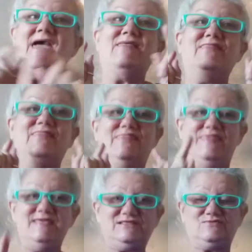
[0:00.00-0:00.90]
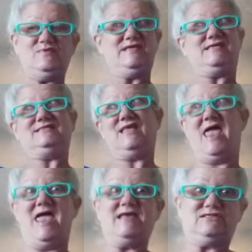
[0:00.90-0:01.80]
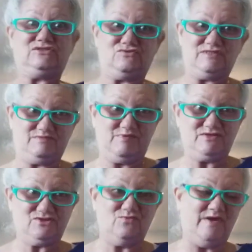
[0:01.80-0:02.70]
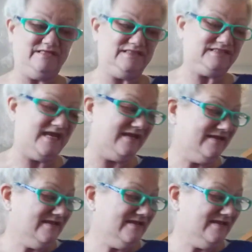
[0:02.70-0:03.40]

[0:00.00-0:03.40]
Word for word: and this week is an extra special Wednesday